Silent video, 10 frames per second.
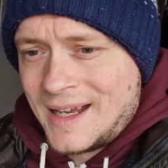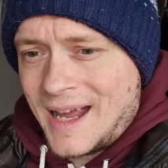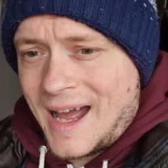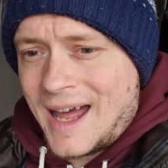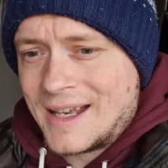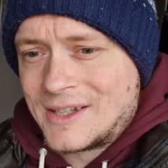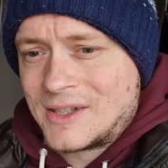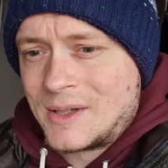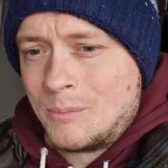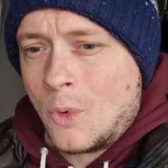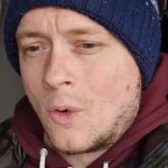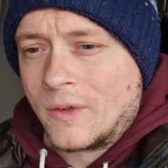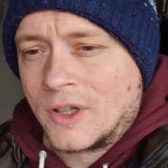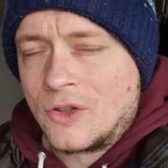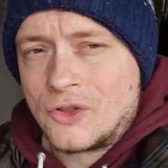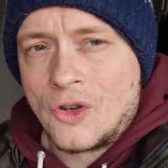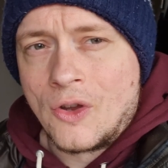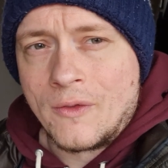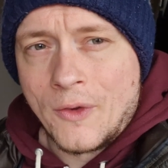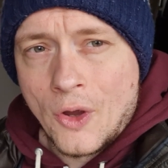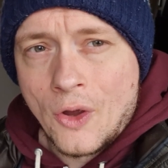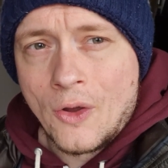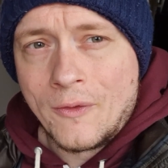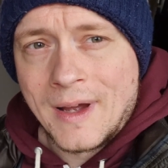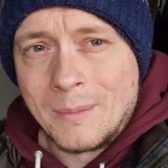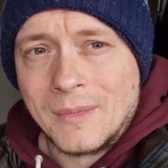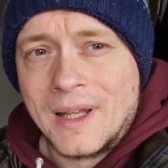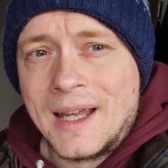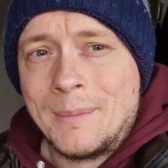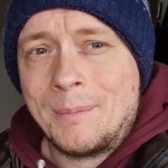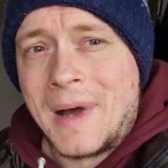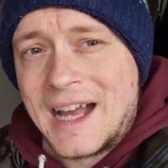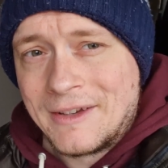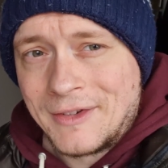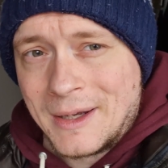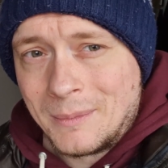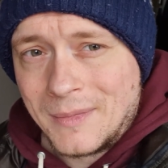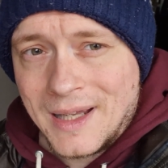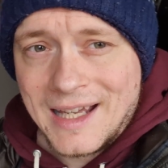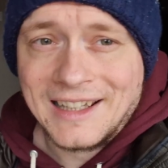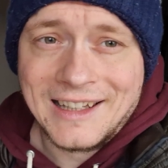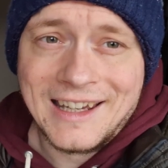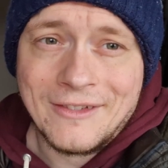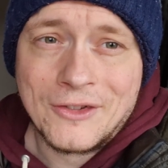as more of a concern for her family, my family, Liv.